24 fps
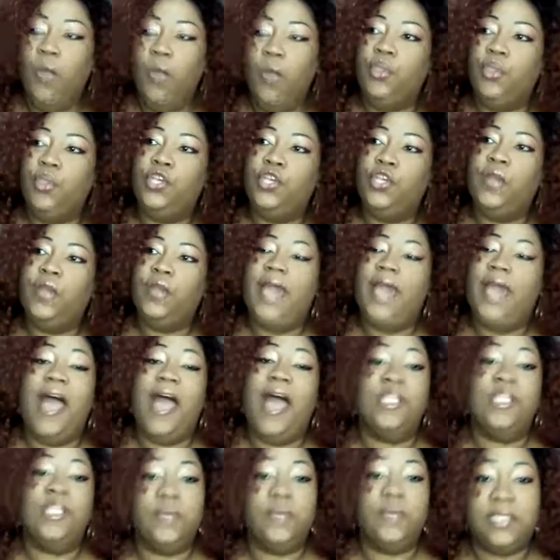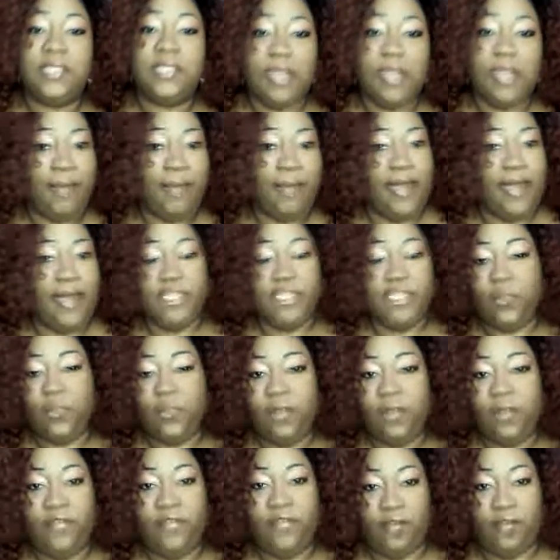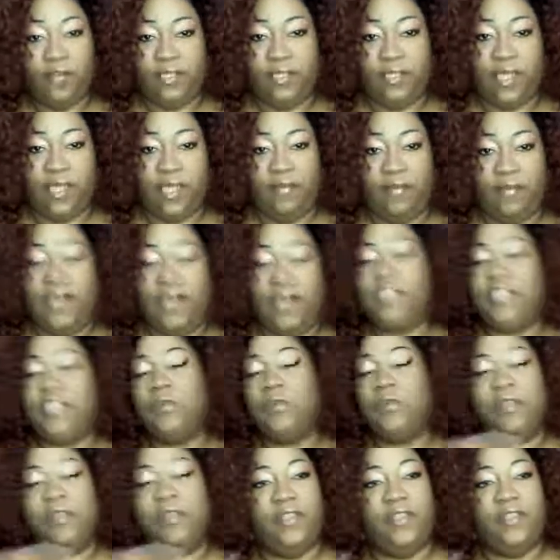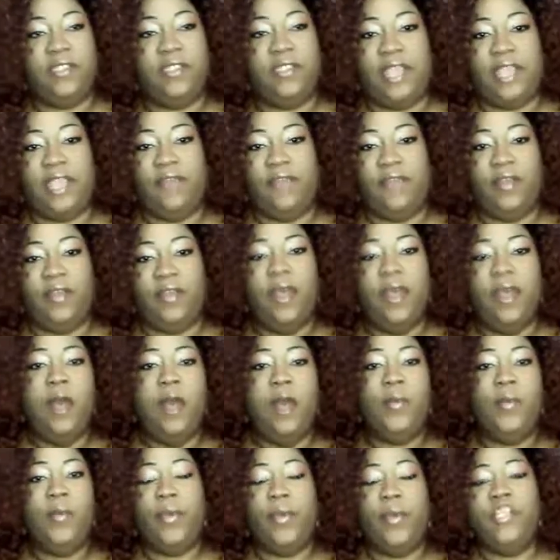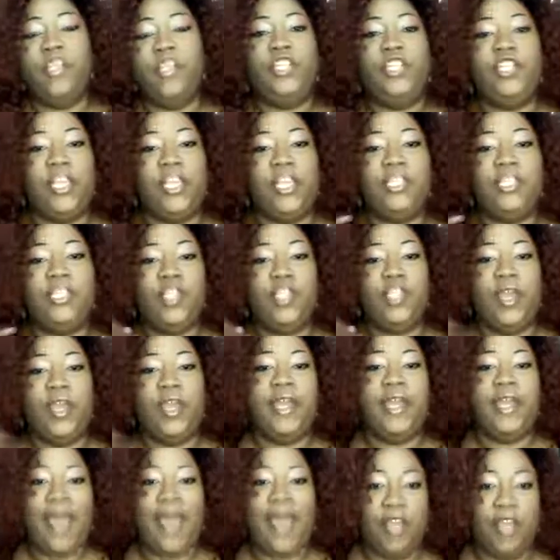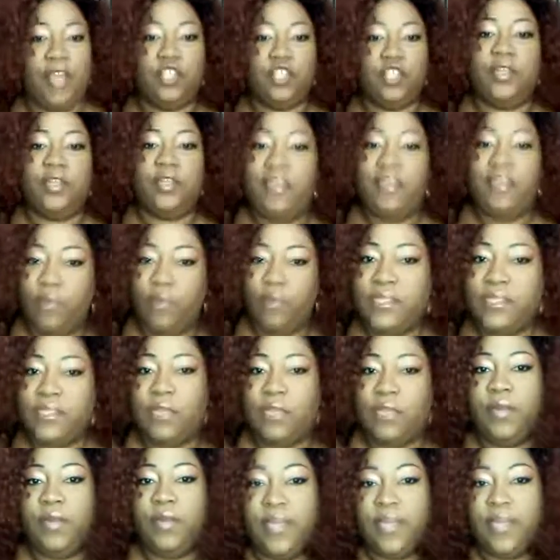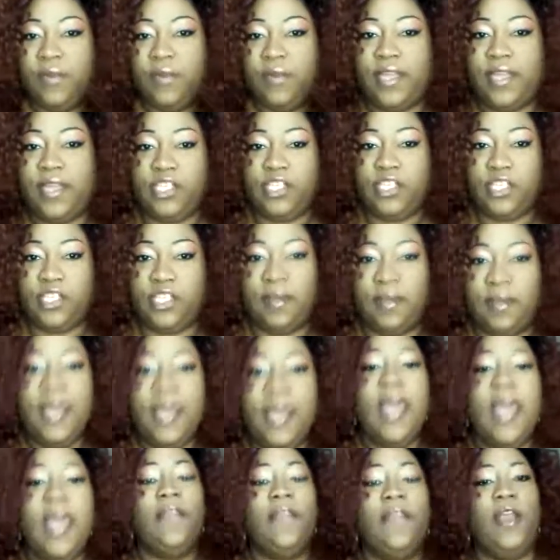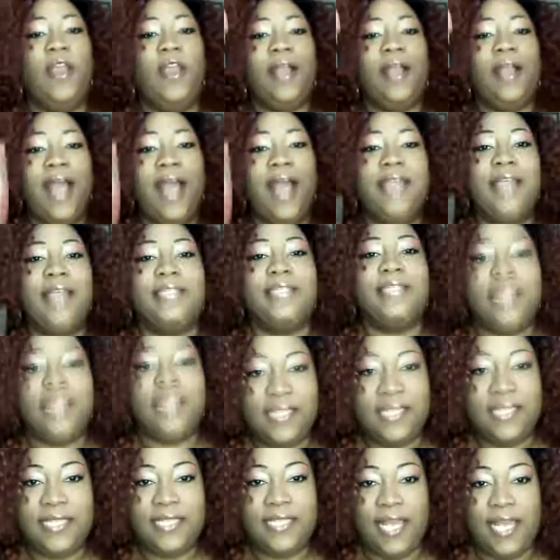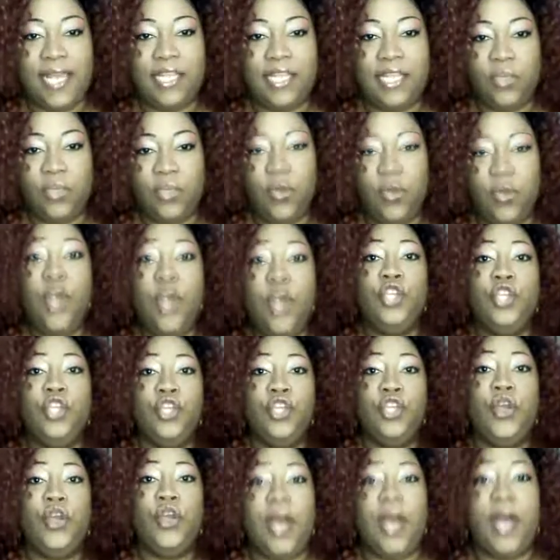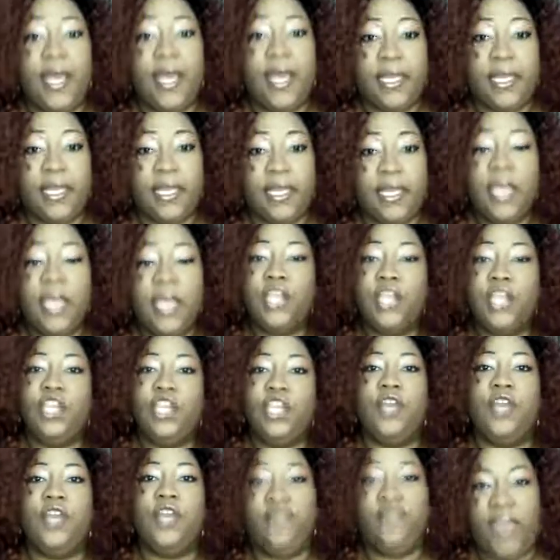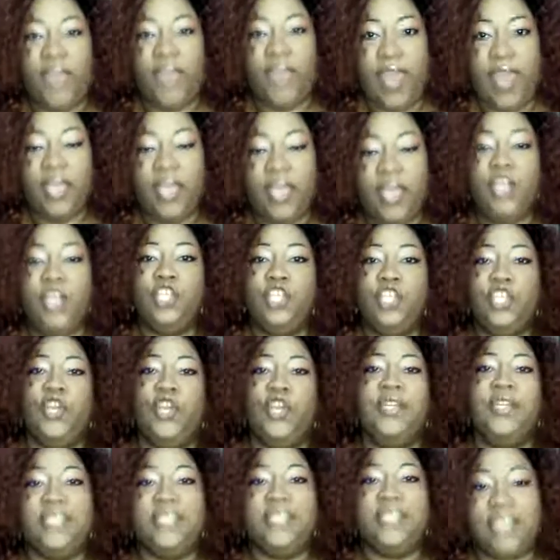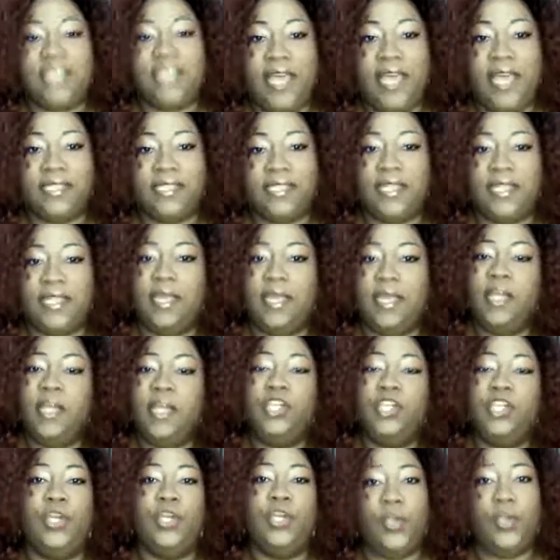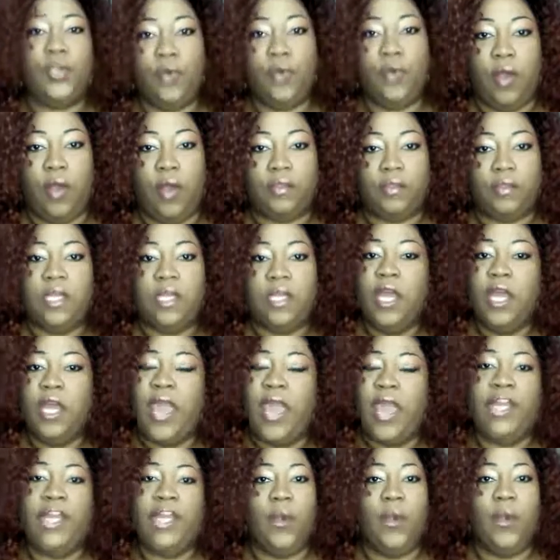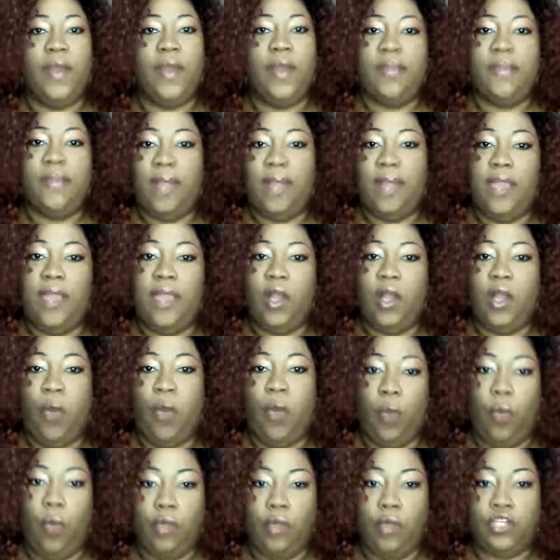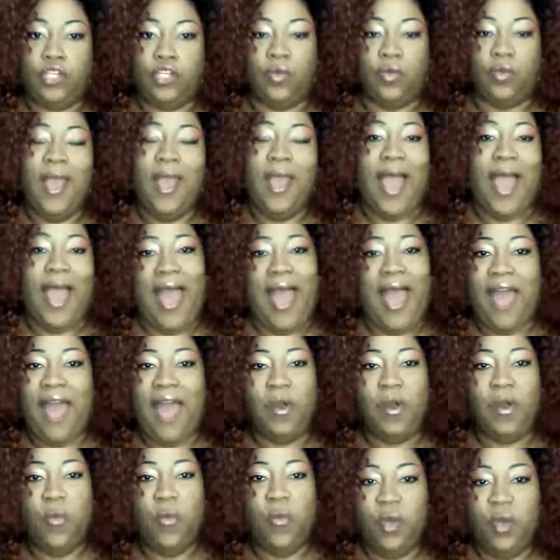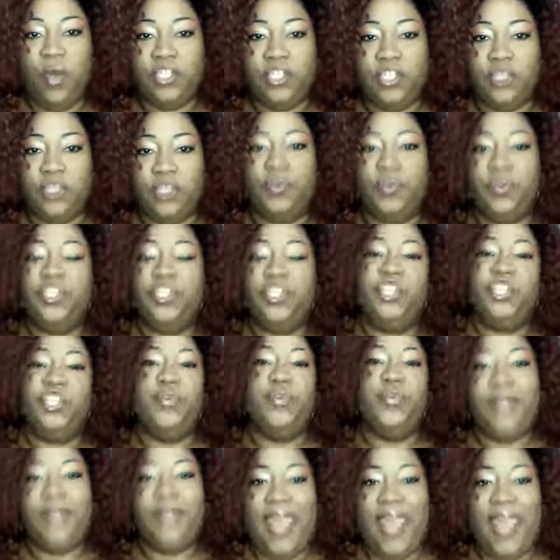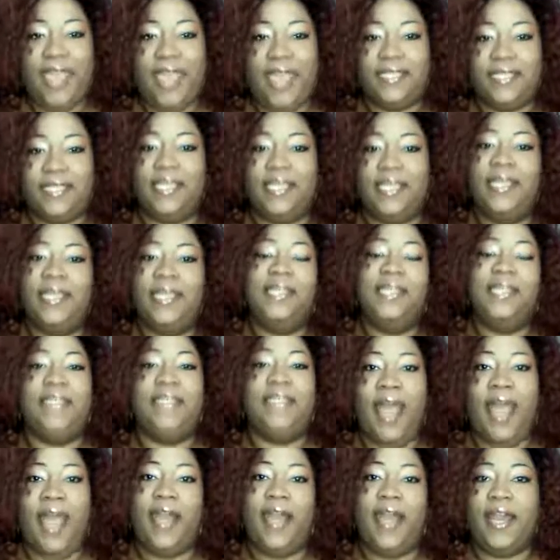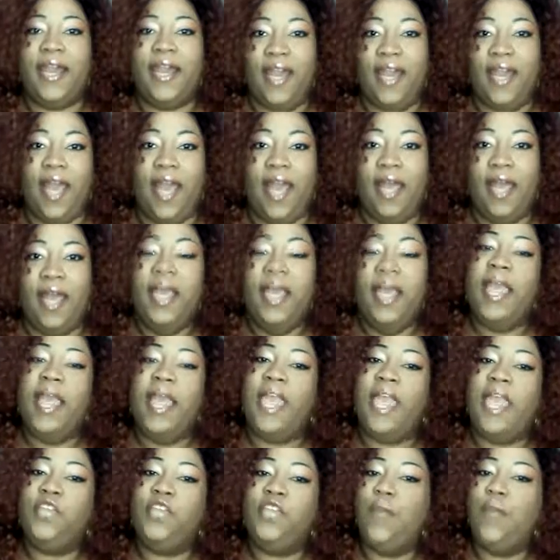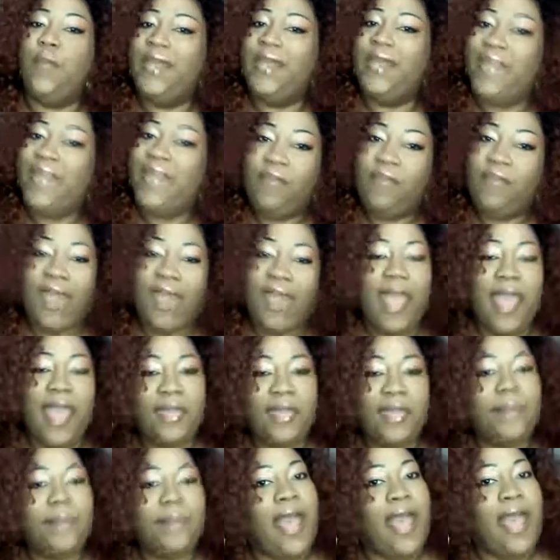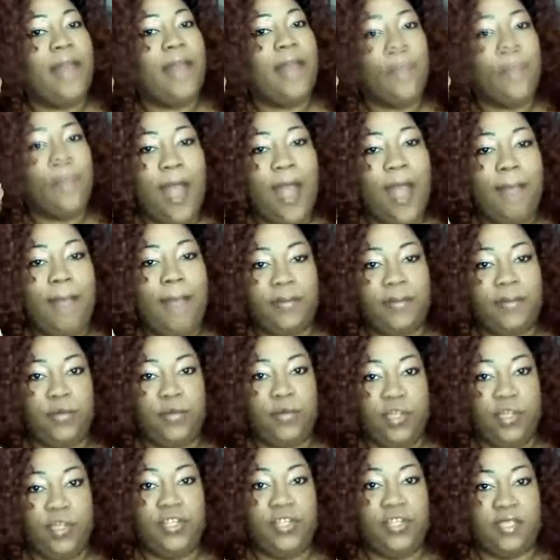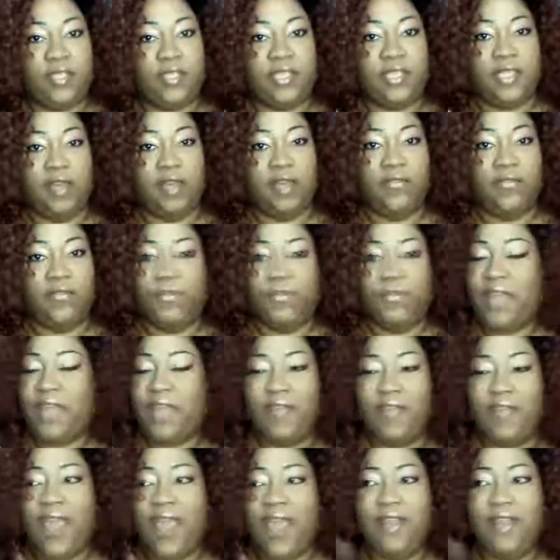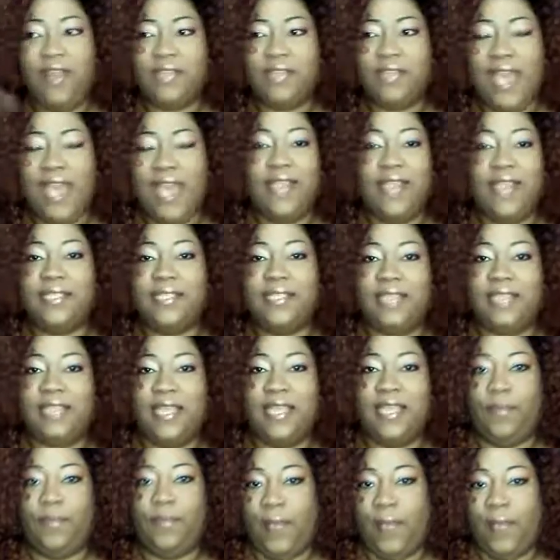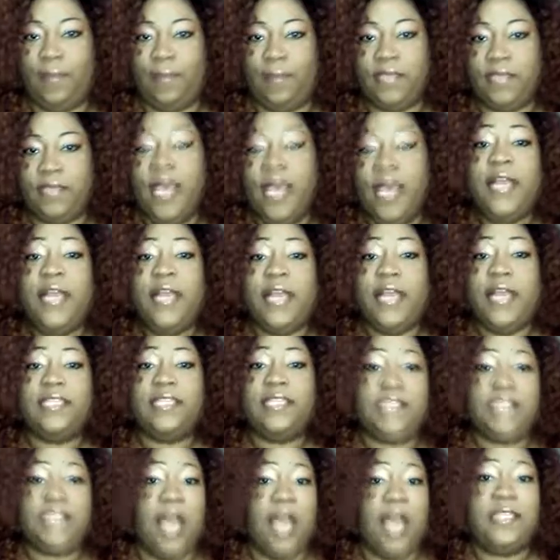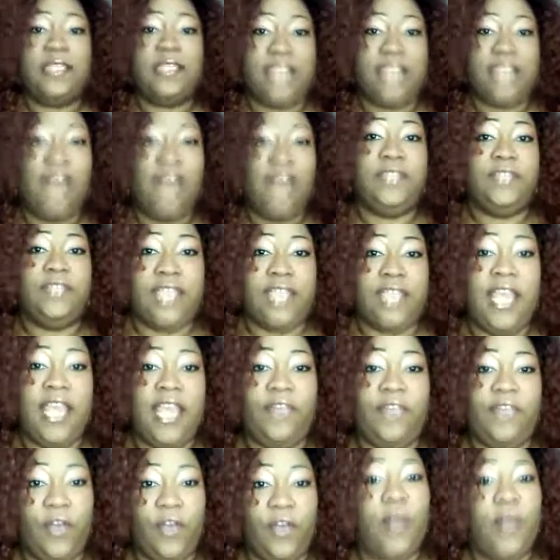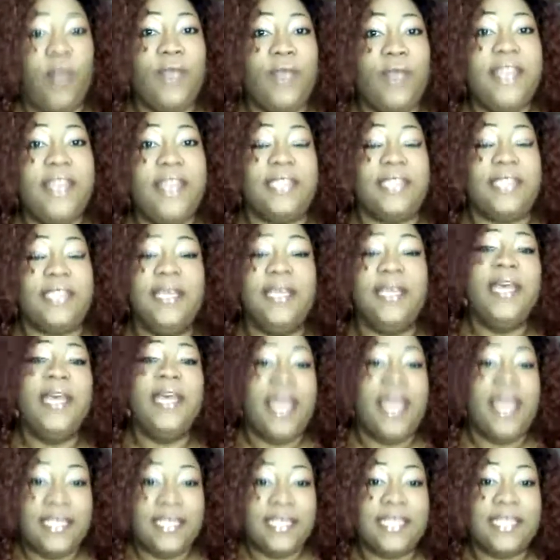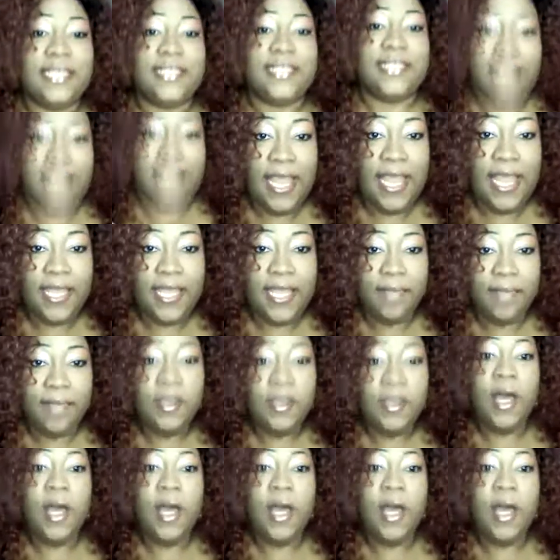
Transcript: when you're in a house with somebody 24 7 not 24 7 but when you're in the house you're living with someone in a relationship and they're constantly telling you you're ugly you're fat you're disgusting. You're gross. Ain't no other man gonna want you. I don't want you. You nasty. Da da da and you ain't never had them kind of problems with yourself. You've never had those kind of esteem problems. Because it's called self-esteem for a reason. It's esteem